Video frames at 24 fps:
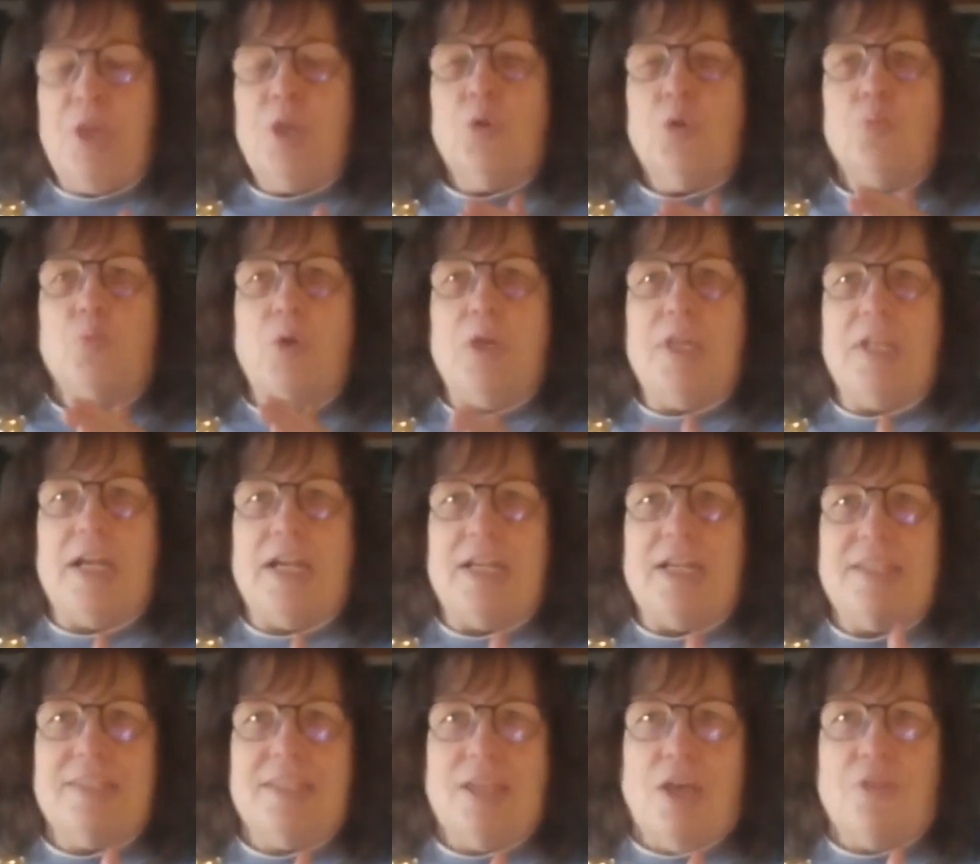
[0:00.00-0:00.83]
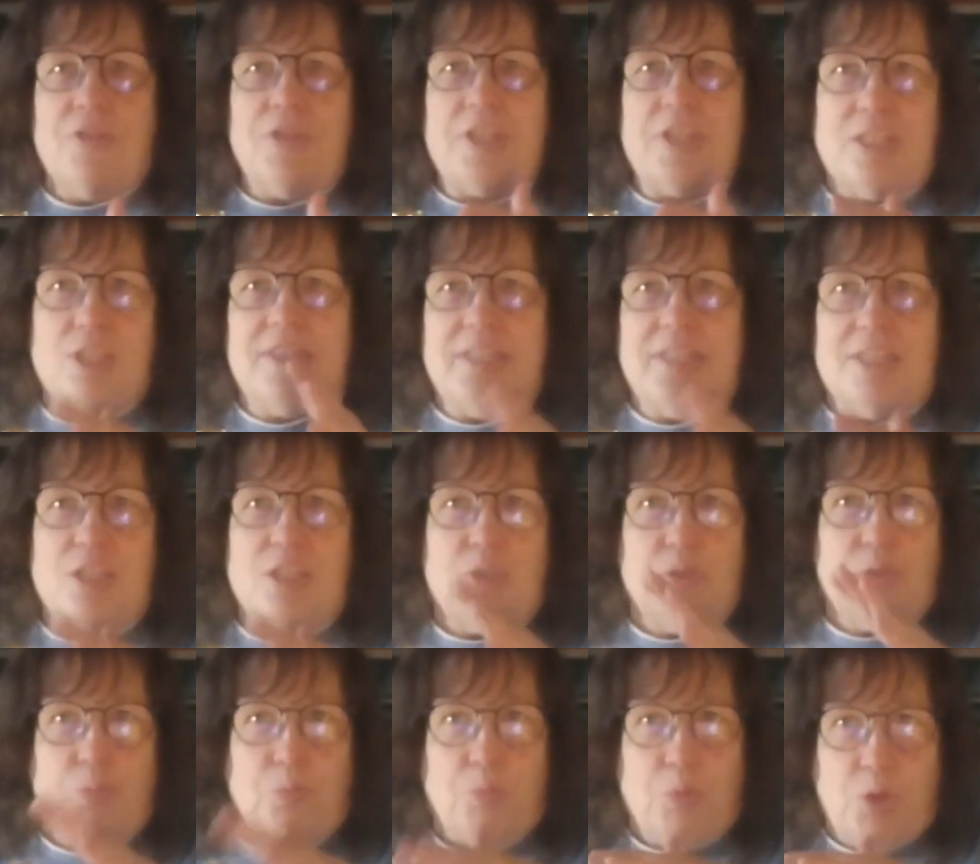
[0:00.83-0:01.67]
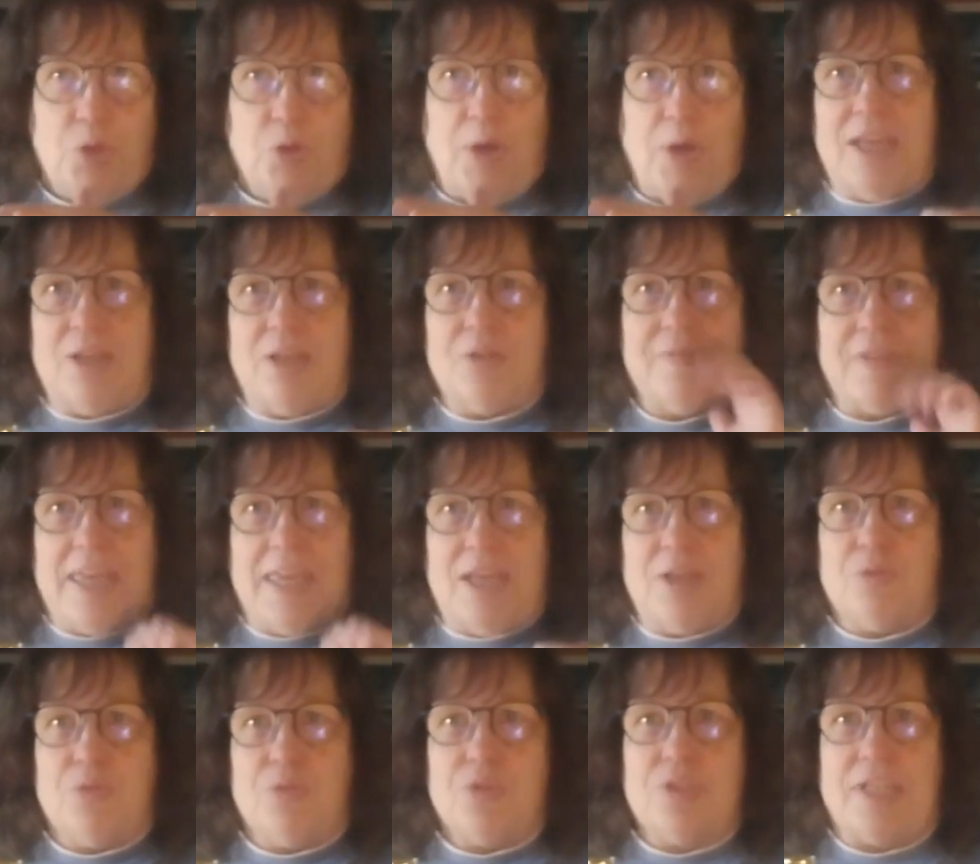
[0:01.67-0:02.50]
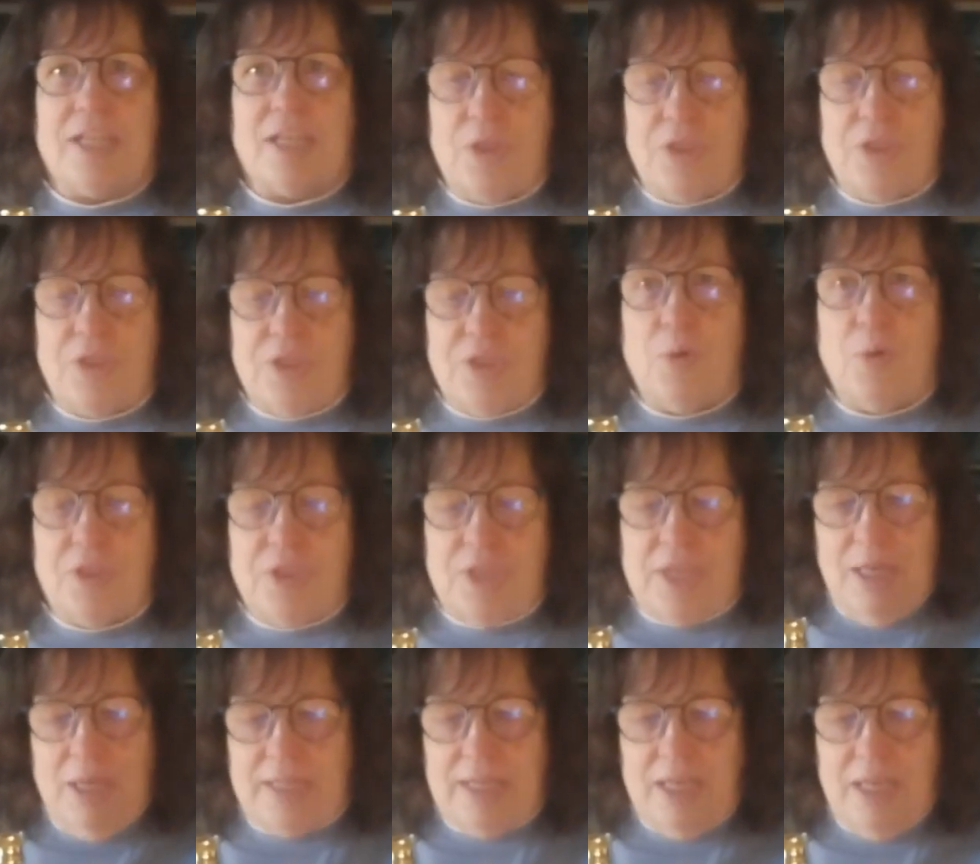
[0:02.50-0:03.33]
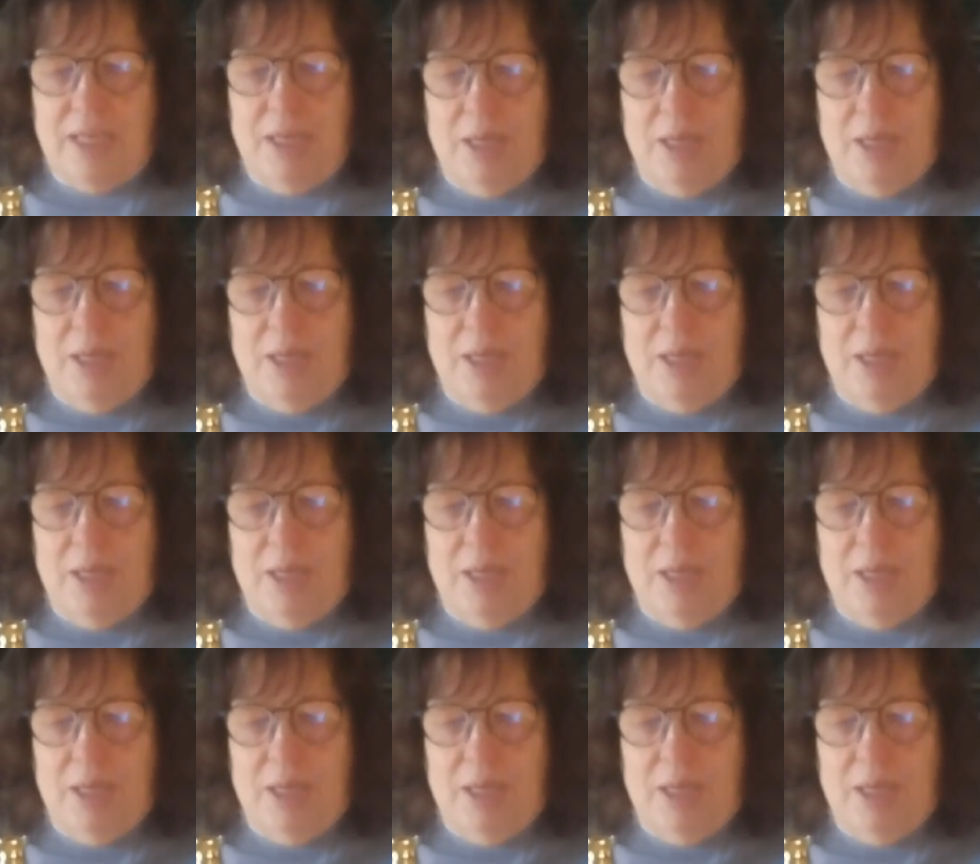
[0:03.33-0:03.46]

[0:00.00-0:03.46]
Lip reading: When I sell this, this will have candles that go with it.